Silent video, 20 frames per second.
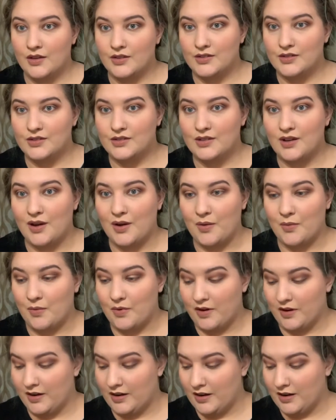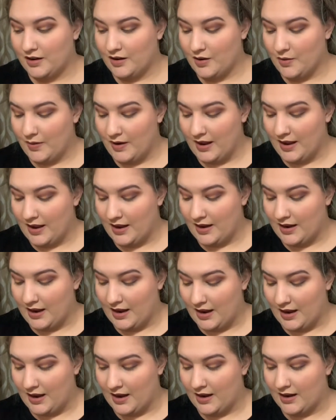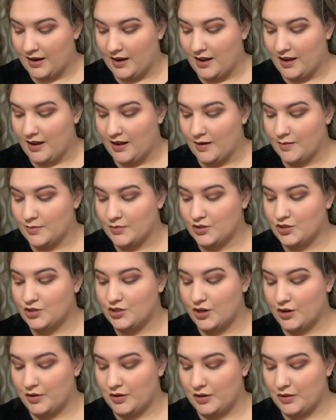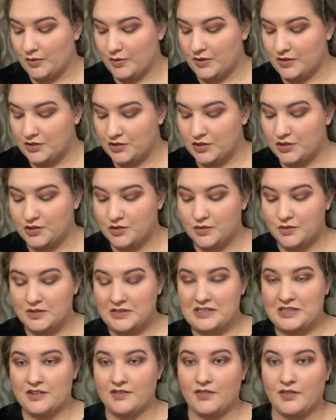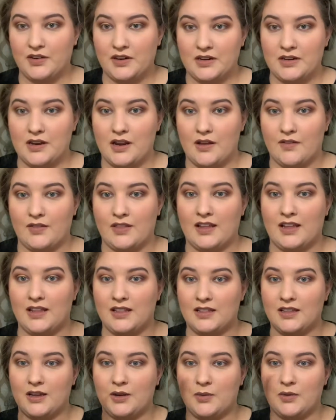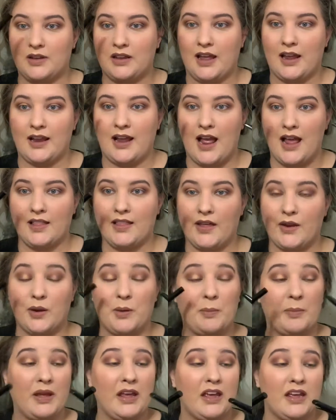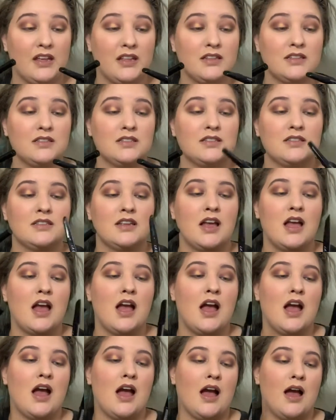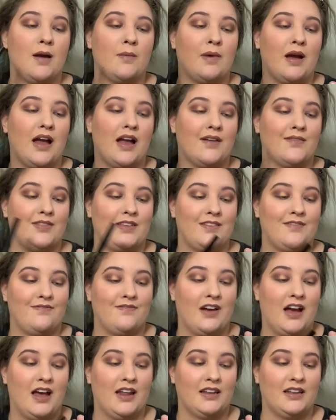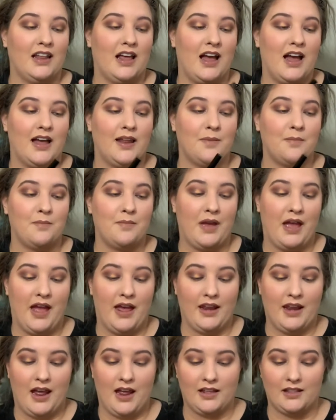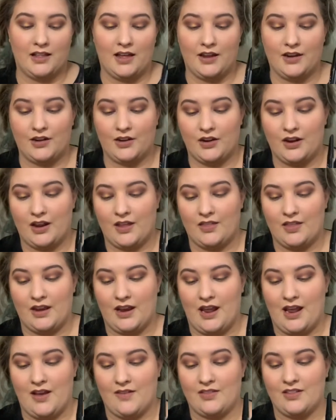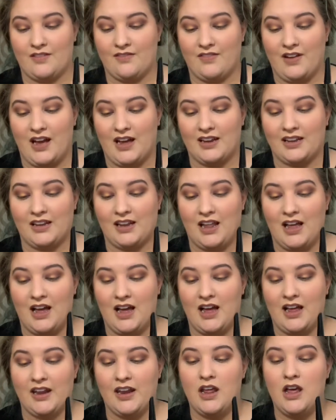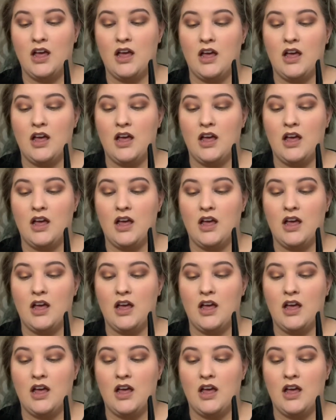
So we're going to go ahead and show you two different of the liquid like eyeliner pens. I have the Fineline matte eyeliner, and then I have the Fineline.